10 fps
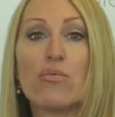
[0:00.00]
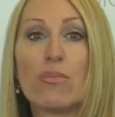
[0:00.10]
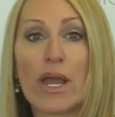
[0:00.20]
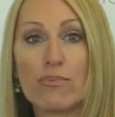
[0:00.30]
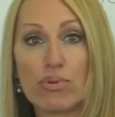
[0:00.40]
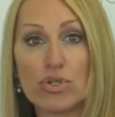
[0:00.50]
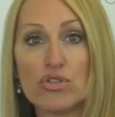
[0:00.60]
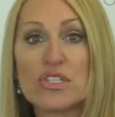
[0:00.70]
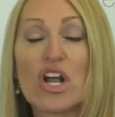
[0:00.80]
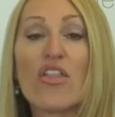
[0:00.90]
by
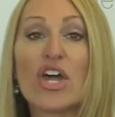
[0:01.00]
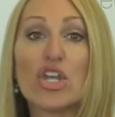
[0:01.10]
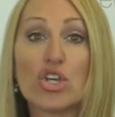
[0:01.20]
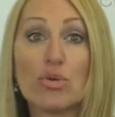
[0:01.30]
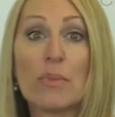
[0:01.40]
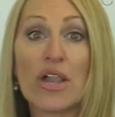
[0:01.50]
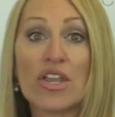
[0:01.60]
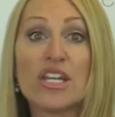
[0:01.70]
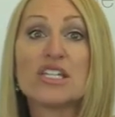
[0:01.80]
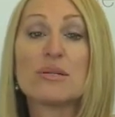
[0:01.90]
producing all that new
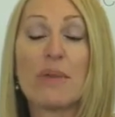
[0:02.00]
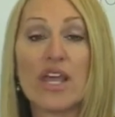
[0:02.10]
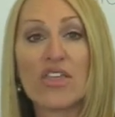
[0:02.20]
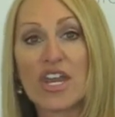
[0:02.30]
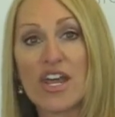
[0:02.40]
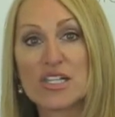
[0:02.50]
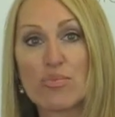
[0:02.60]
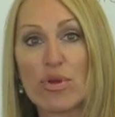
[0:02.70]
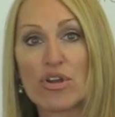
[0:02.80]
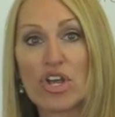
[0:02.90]
melanin to make that nice
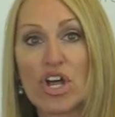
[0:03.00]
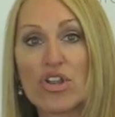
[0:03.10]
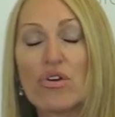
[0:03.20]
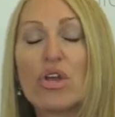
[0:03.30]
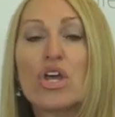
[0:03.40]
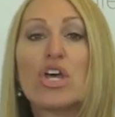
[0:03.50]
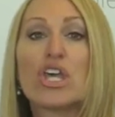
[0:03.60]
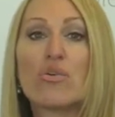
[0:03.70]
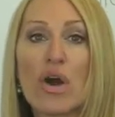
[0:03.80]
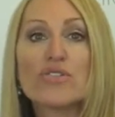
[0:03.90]
brown color,
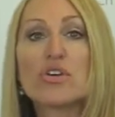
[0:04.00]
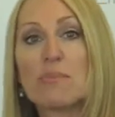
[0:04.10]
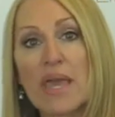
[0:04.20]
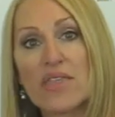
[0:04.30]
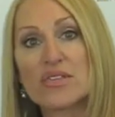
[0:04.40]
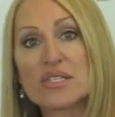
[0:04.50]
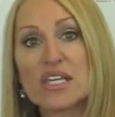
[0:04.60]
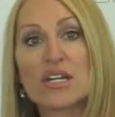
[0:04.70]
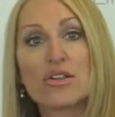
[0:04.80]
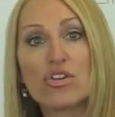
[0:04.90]
you also make the
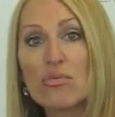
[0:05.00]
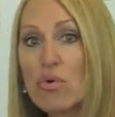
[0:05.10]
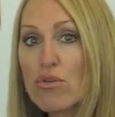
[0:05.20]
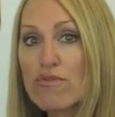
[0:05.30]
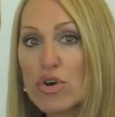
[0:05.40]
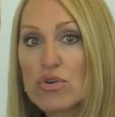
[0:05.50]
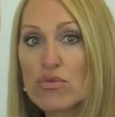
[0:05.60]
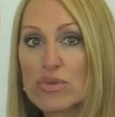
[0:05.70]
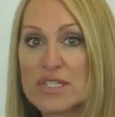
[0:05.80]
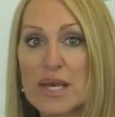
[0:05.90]
skin a little more
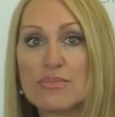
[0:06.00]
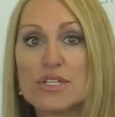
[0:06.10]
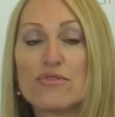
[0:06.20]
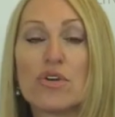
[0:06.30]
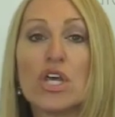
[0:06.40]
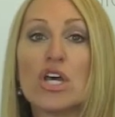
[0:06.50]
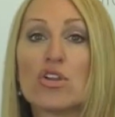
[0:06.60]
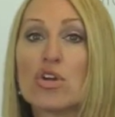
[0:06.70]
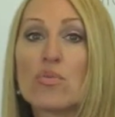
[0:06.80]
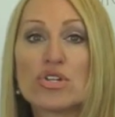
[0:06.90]
photoreceptive,
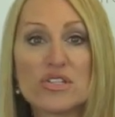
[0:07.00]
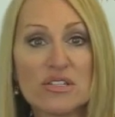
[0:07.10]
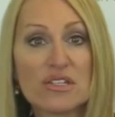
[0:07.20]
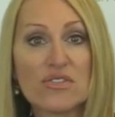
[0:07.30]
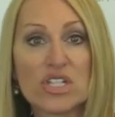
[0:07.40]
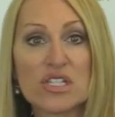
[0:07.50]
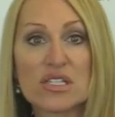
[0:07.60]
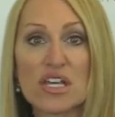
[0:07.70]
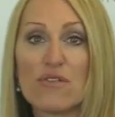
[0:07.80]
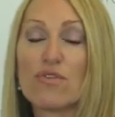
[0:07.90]
a little more sensitive to the
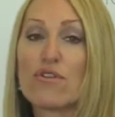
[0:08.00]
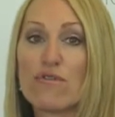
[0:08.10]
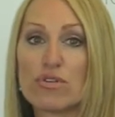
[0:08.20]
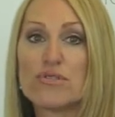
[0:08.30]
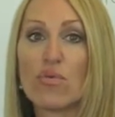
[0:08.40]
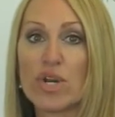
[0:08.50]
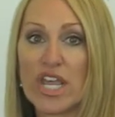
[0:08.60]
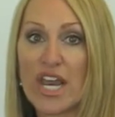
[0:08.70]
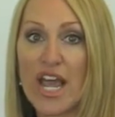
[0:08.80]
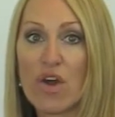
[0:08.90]
sun for the first
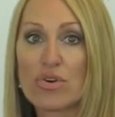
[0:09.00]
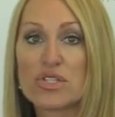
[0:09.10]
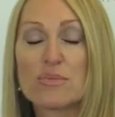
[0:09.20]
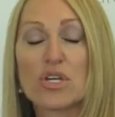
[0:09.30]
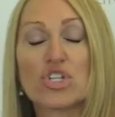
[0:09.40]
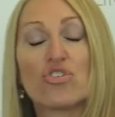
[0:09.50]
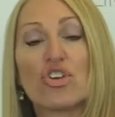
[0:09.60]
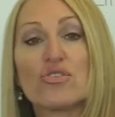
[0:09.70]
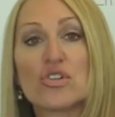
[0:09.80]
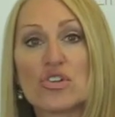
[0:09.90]
48 hours. So make sure
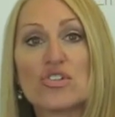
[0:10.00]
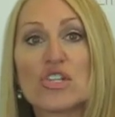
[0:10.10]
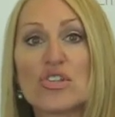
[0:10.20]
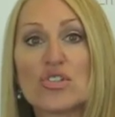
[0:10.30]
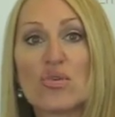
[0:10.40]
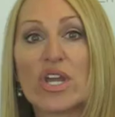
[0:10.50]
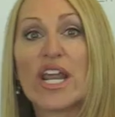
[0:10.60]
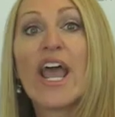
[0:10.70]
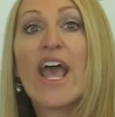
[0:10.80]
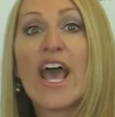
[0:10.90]
you use a good
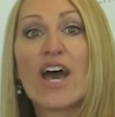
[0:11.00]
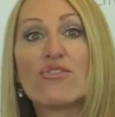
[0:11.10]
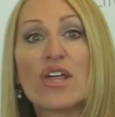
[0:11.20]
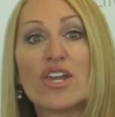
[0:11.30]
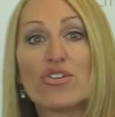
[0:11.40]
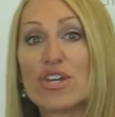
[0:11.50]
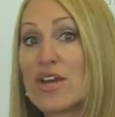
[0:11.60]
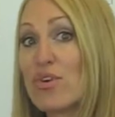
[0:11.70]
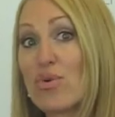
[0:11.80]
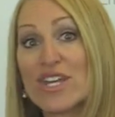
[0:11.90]
sunscreen. After that, you're going
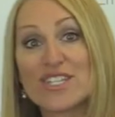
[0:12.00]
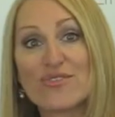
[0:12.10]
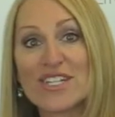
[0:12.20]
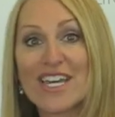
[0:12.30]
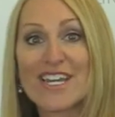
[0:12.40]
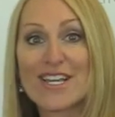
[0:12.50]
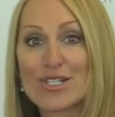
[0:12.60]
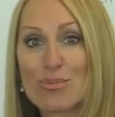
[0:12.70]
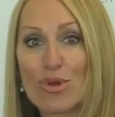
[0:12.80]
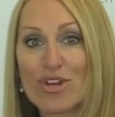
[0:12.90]
to have a great self-tanning
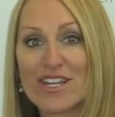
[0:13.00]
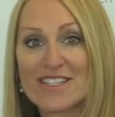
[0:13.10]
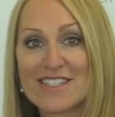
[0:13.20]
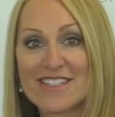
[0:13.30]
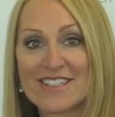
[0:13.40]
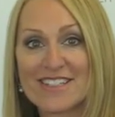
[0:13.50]
experience.